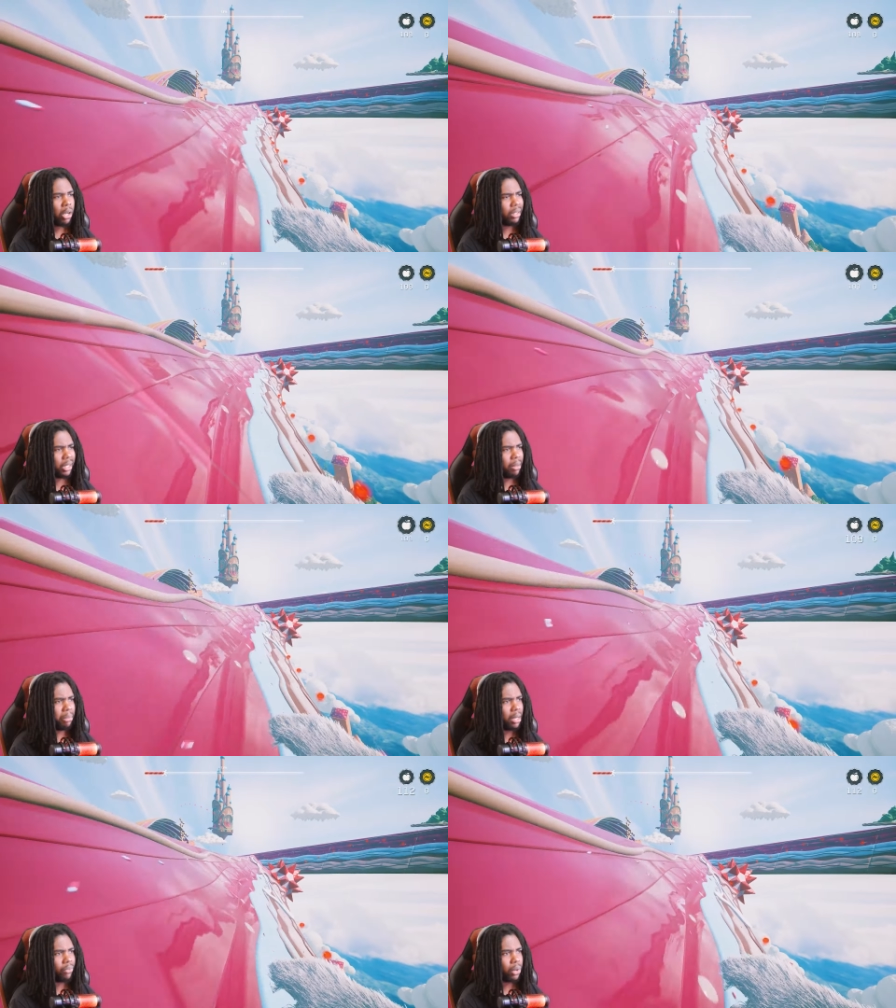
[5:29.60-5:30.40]
All of the
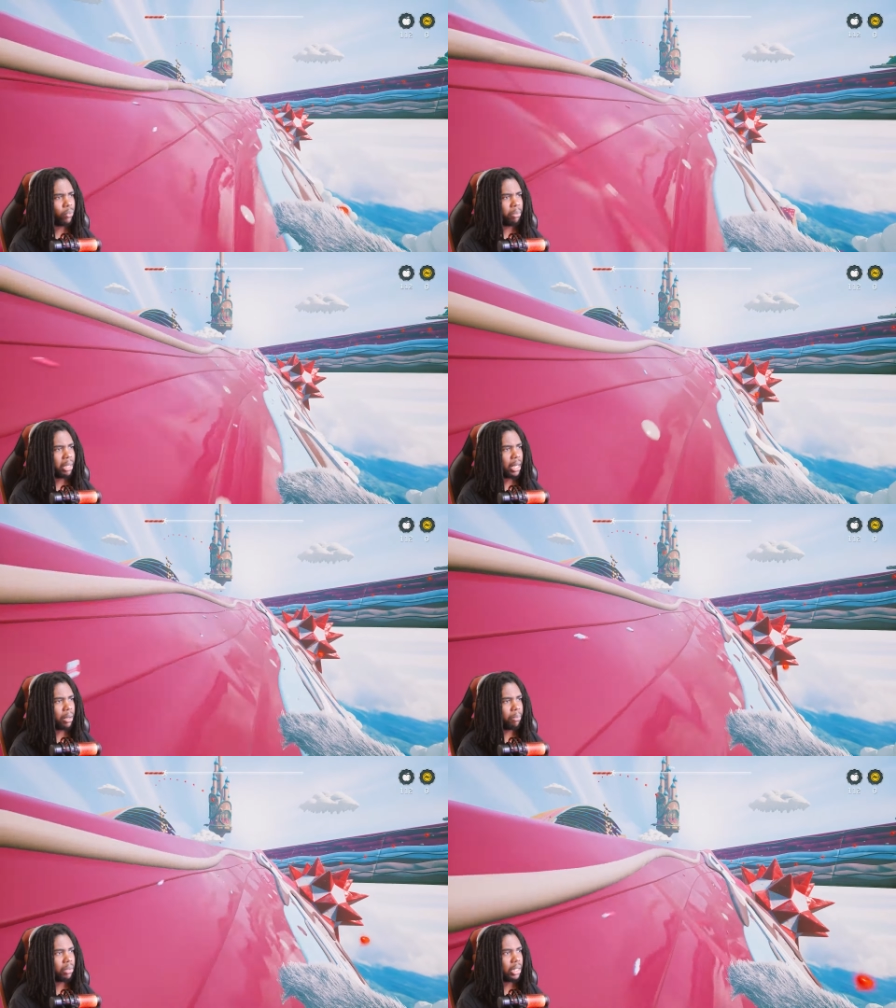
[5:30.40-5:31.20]
above, if we being
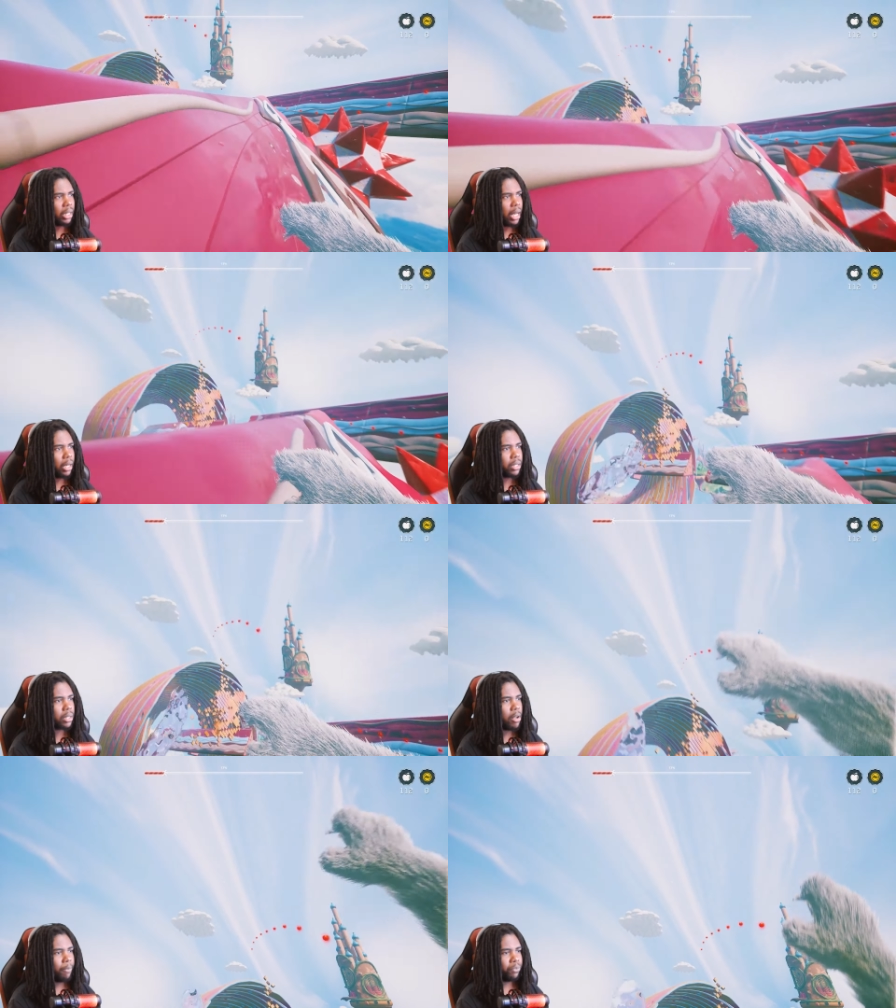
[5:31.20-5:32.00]
completely
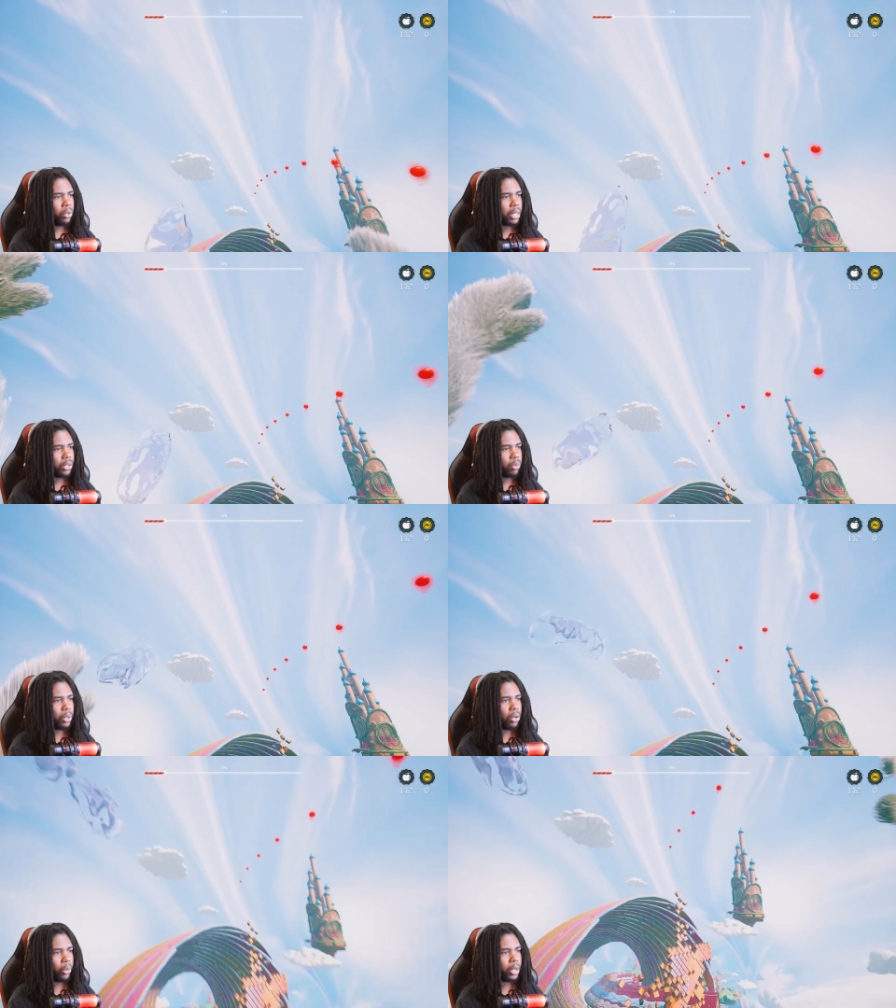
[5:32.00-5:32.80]
honest. Okay, so we
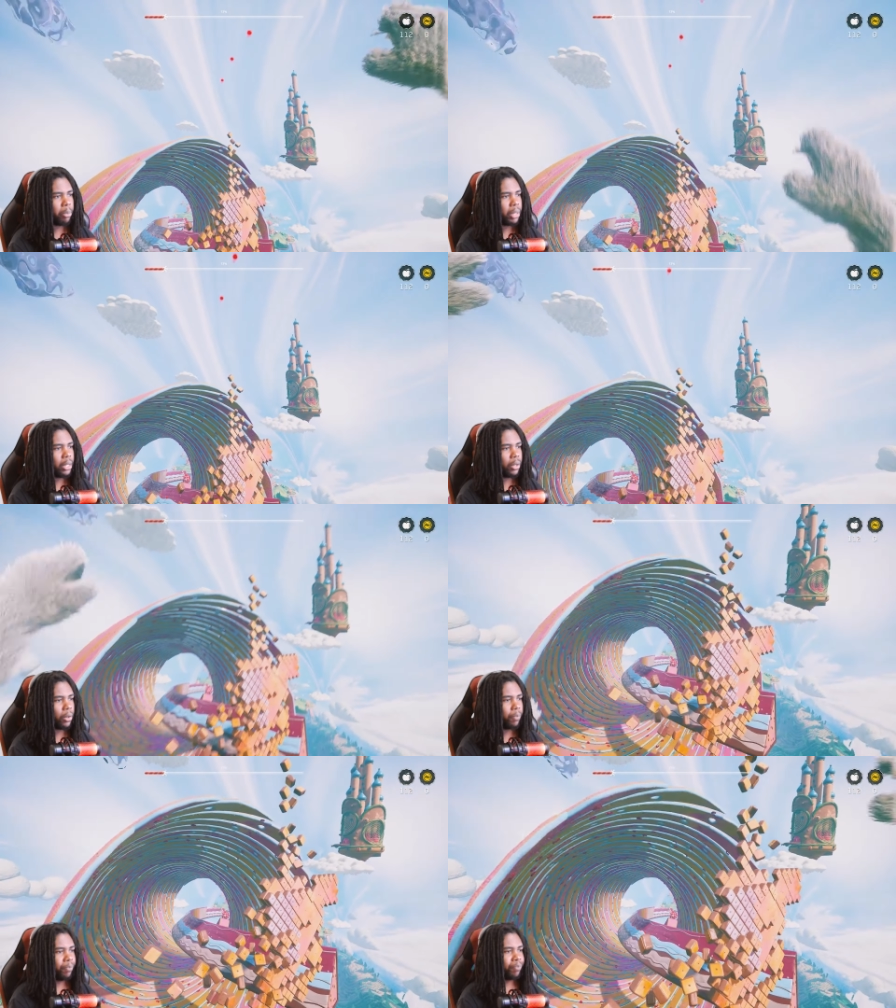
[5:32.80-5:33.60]
going up here.